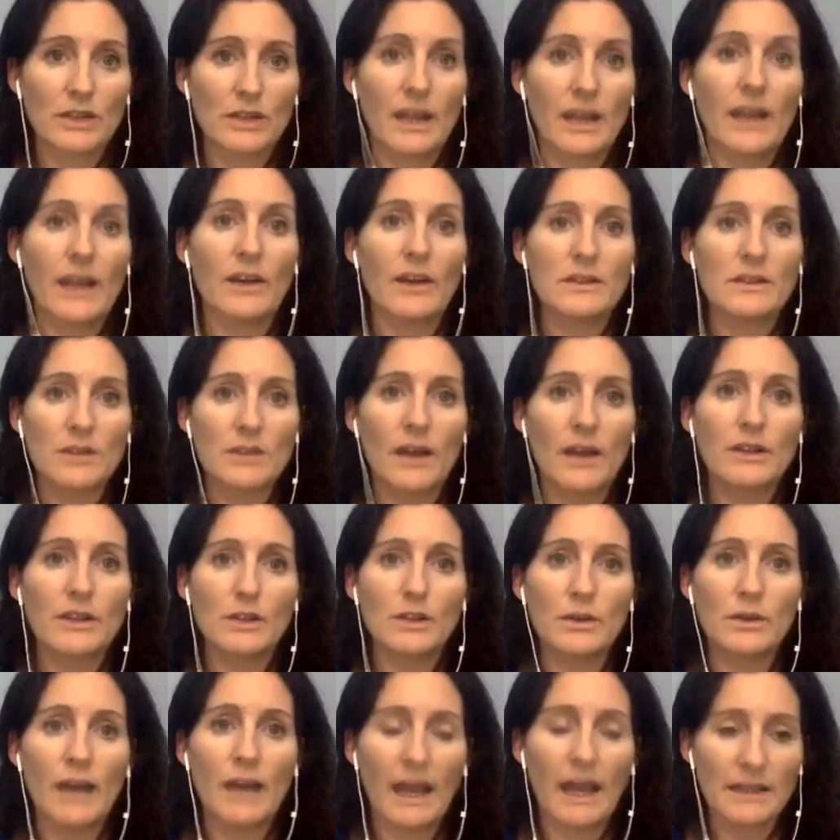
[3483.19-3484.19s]
I also
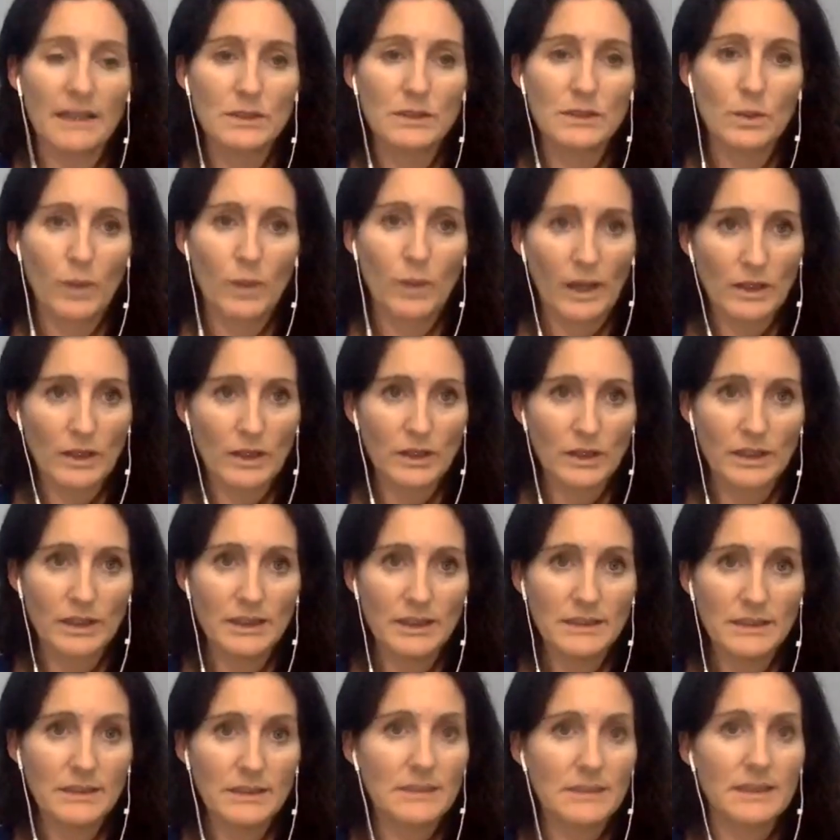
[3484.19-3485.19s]
do ask
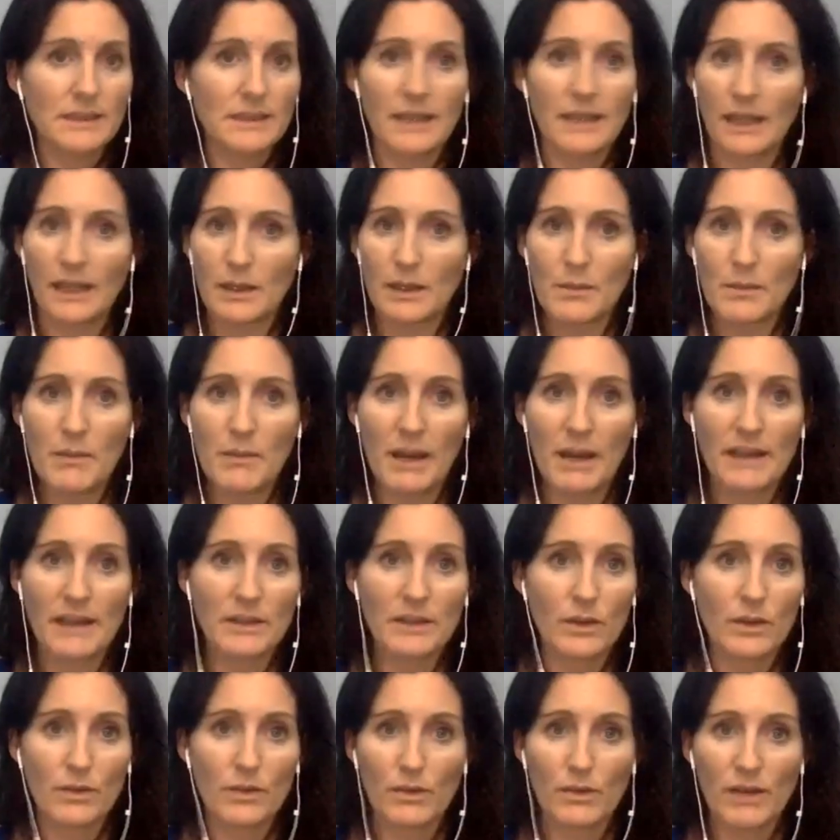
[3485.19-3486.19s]
questions because again, the mind
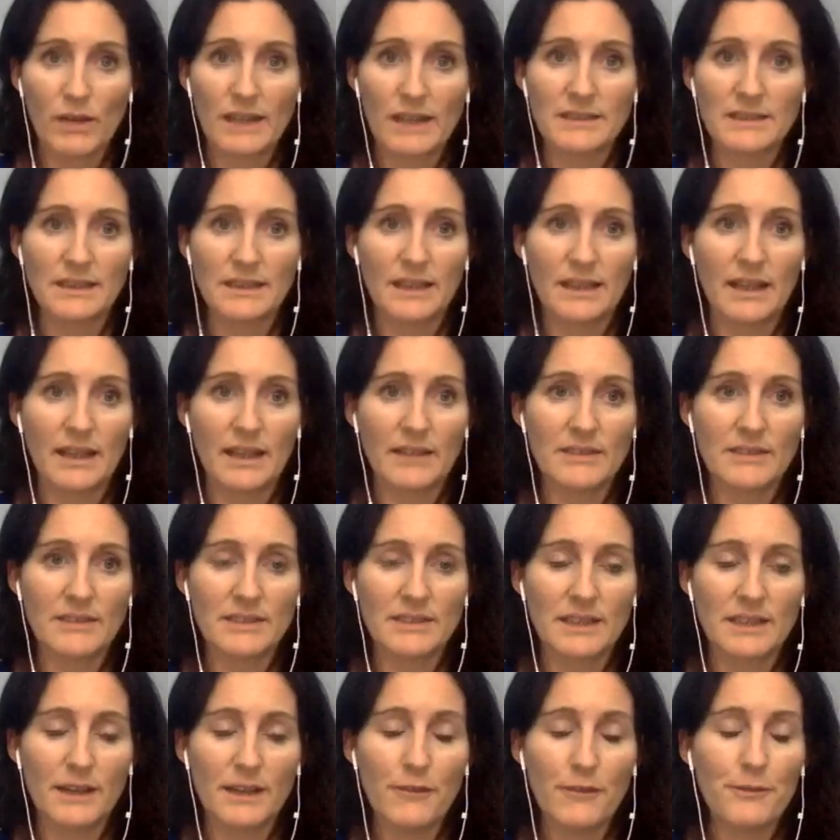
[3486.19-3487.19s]
overrides a lot of
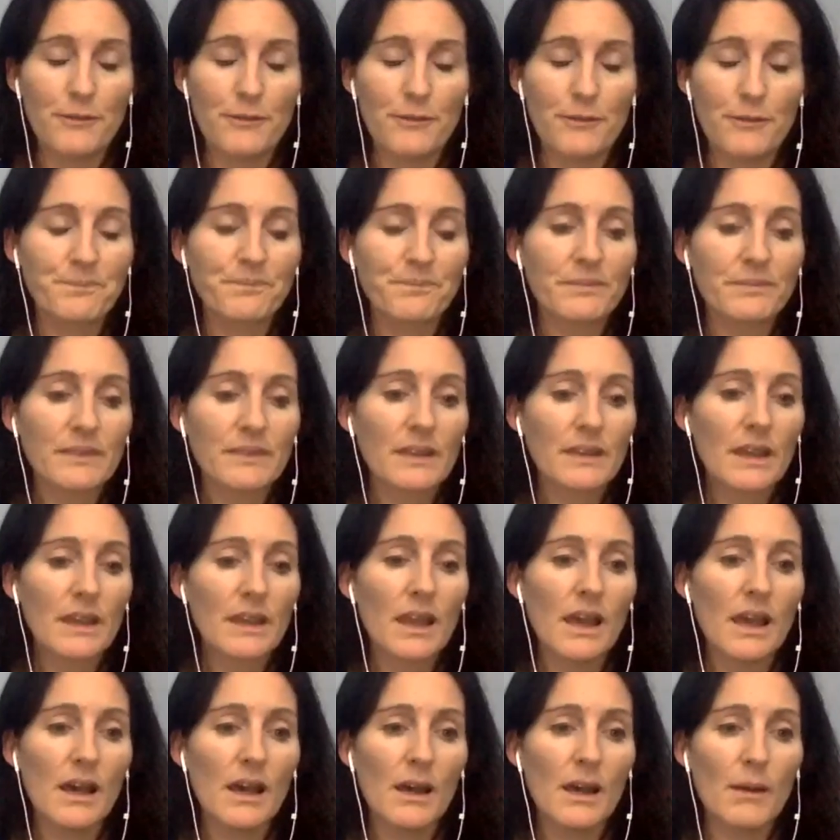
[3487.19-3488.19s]
stuff.
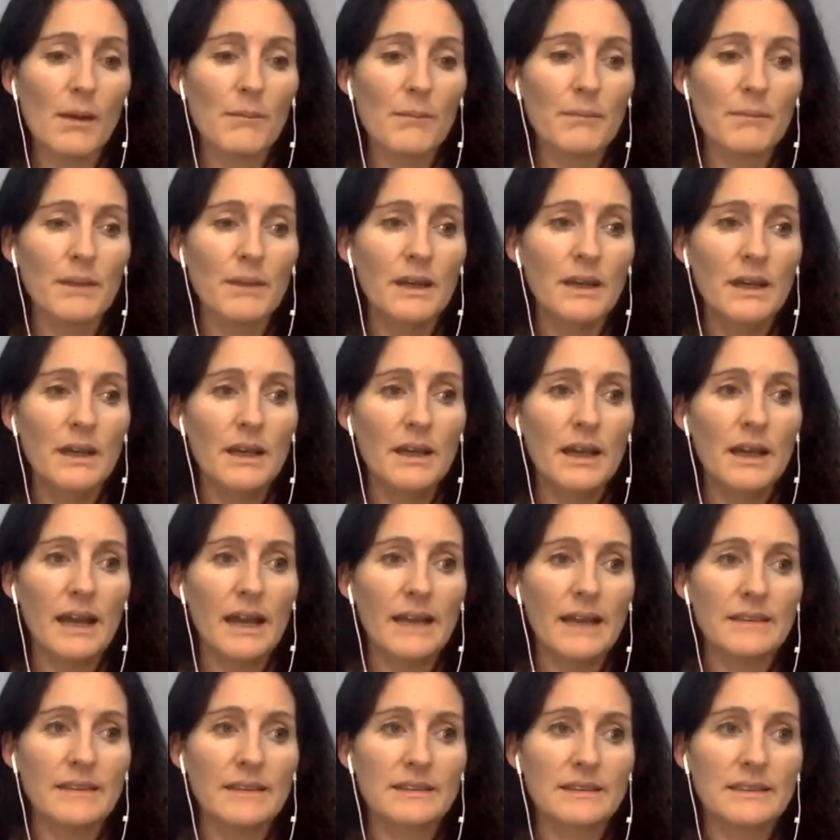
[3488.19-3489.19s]
Um,
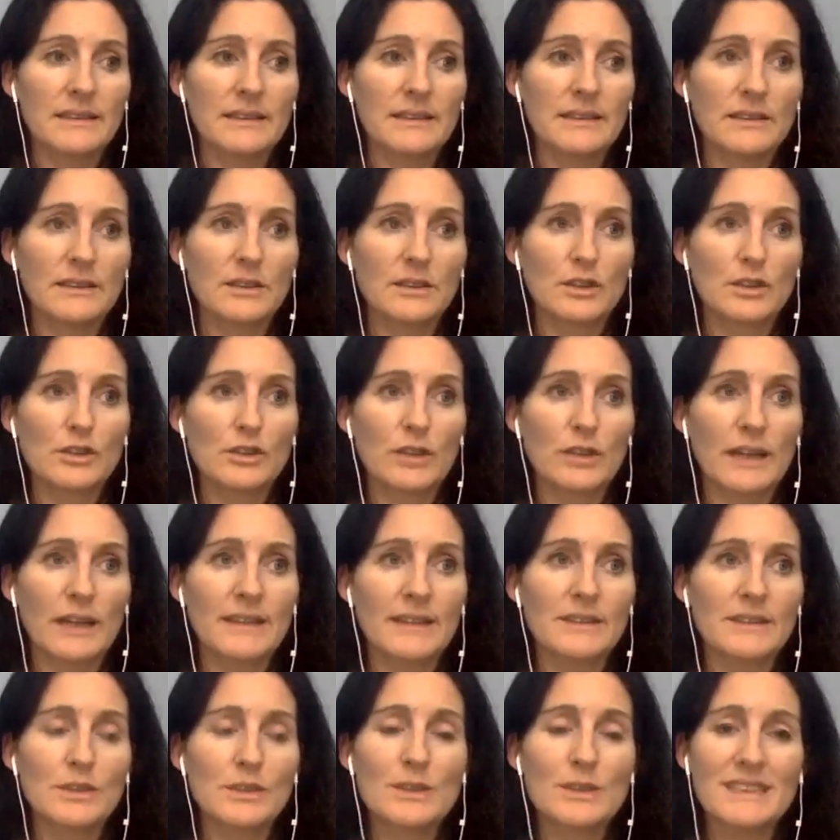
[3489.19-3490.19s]
and to to try
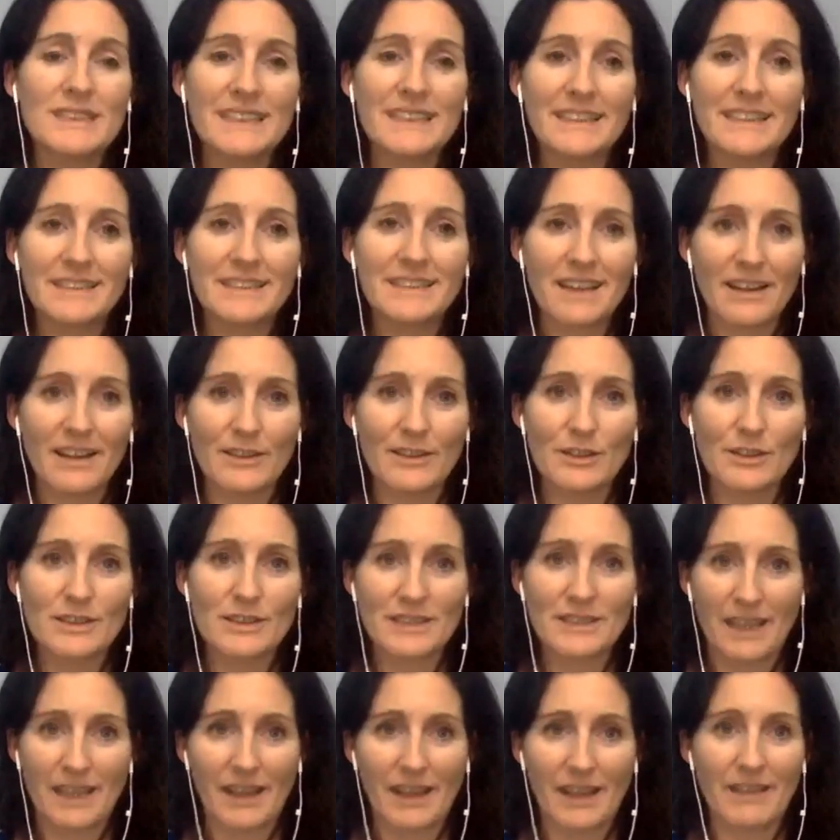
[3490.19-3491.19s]
to seek to
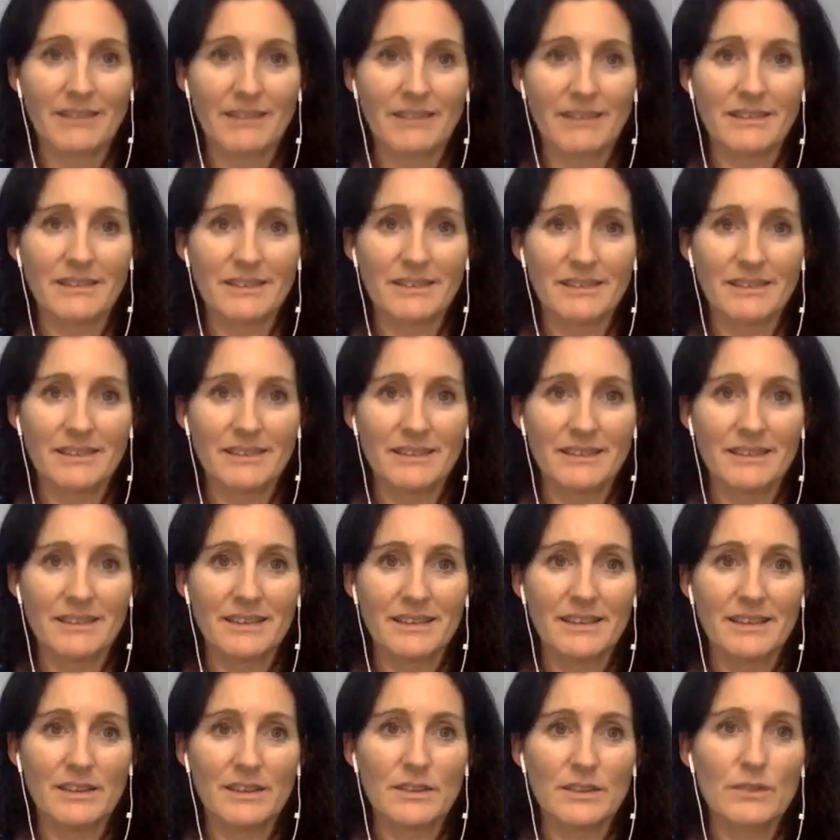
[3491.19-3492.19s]
understand
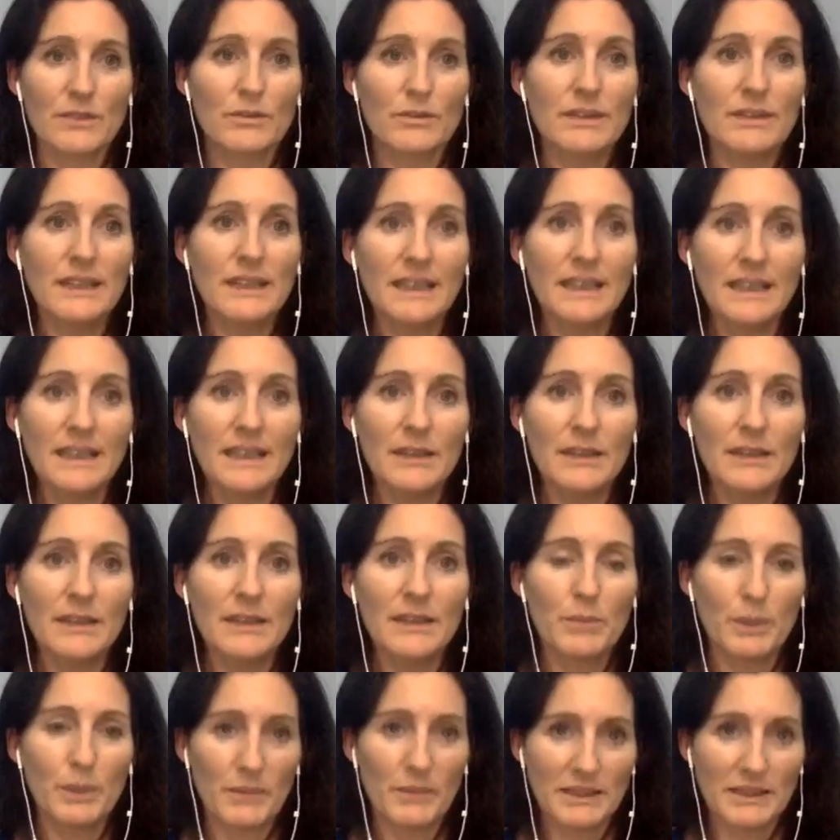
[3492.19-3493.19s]
to really
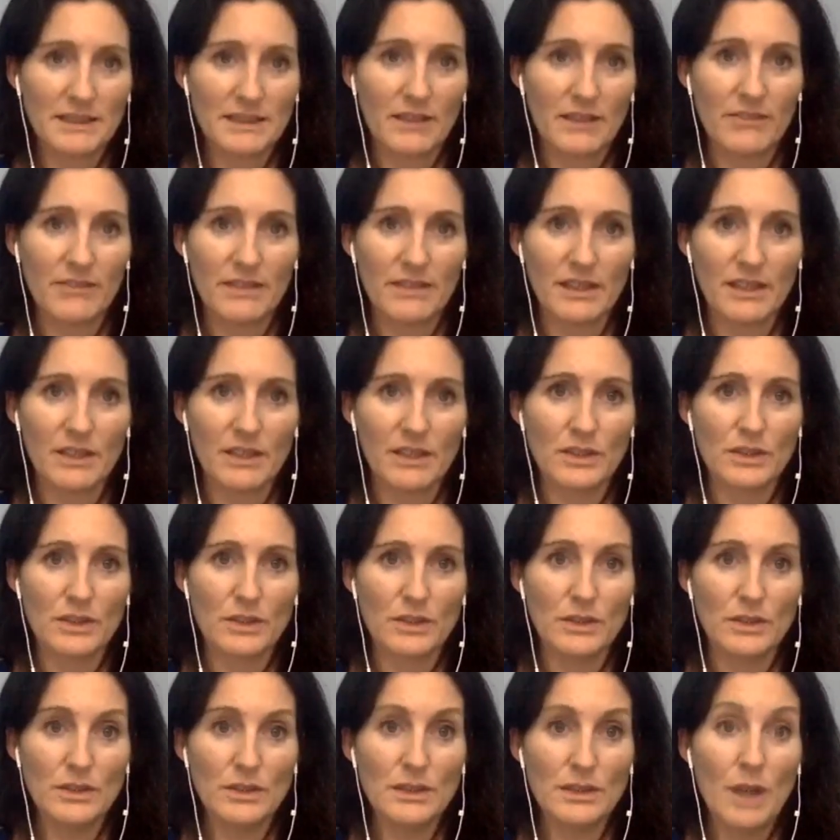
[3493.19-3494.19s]
put myself in their
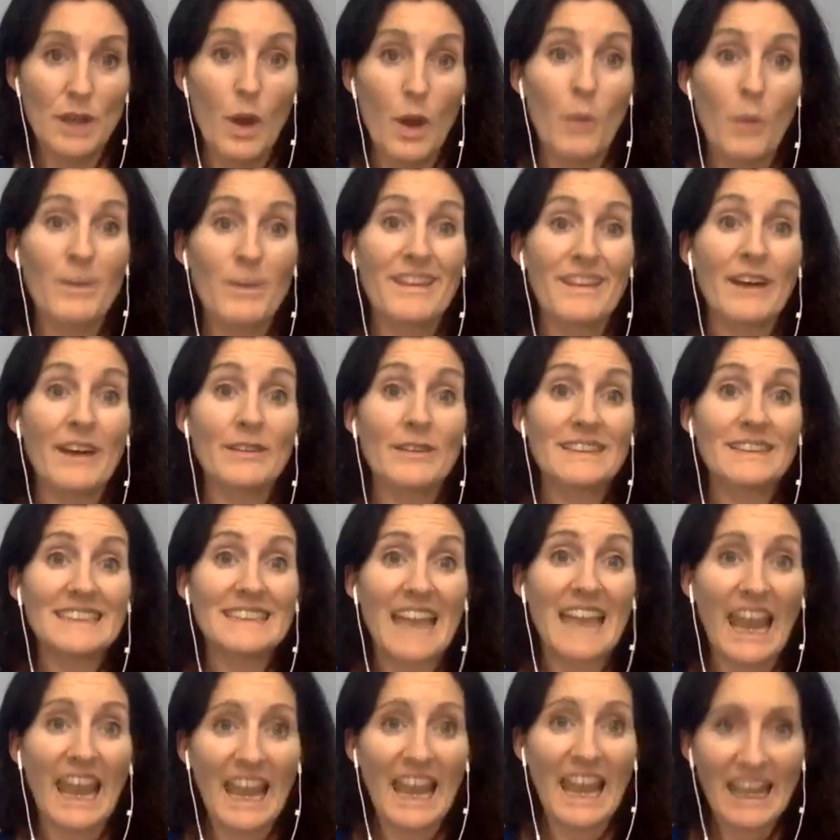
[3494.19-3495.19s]
shoes without
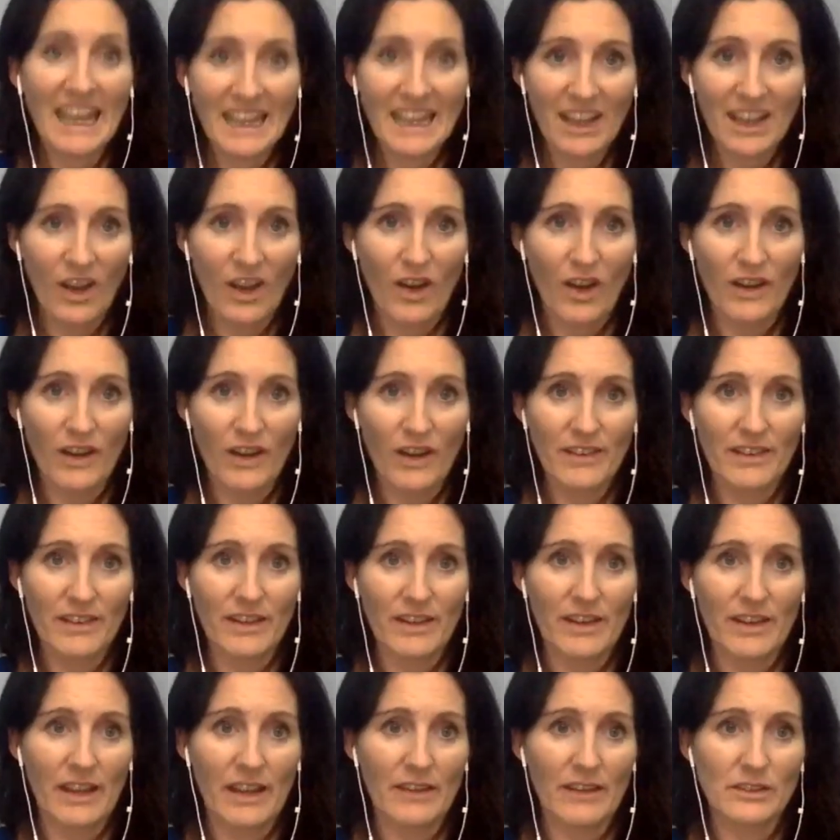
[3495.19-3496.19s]
taking on
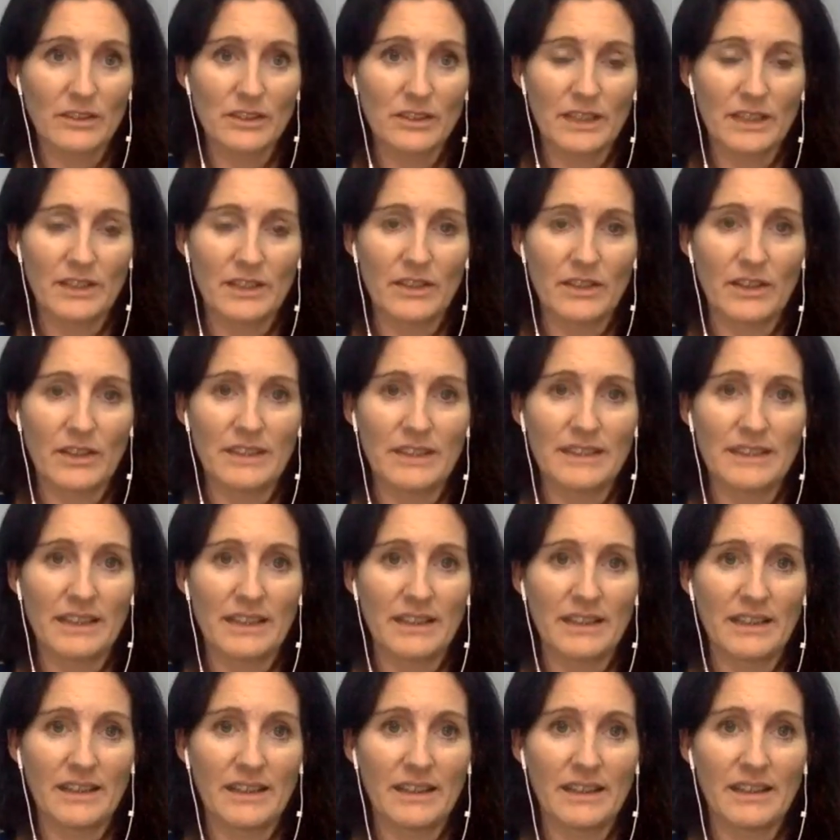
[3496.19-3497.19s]
their energy and their
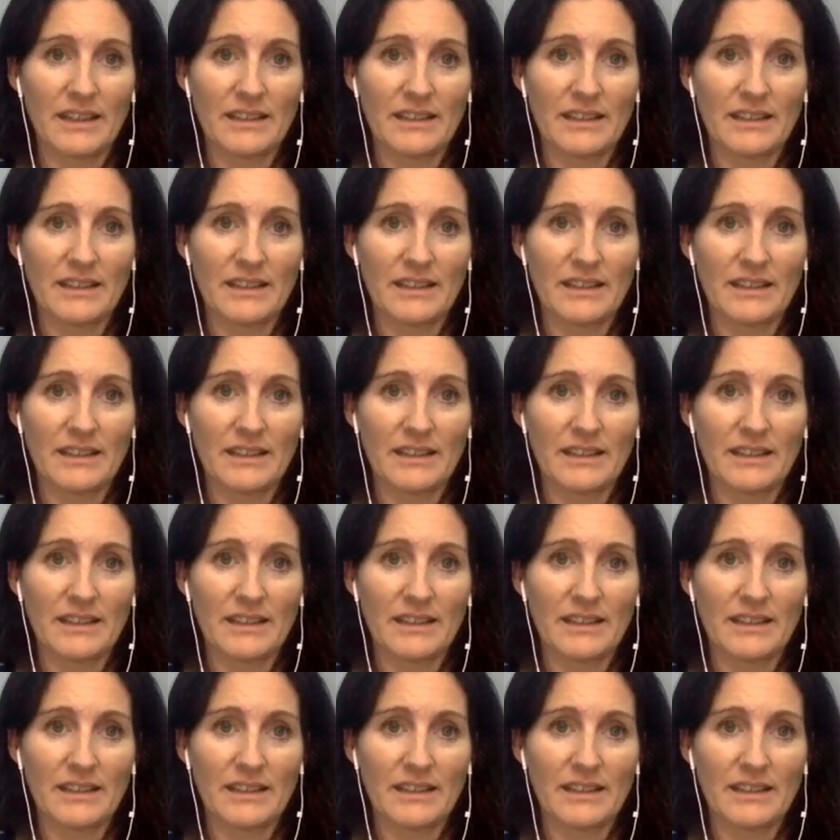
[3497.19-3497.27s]
identity.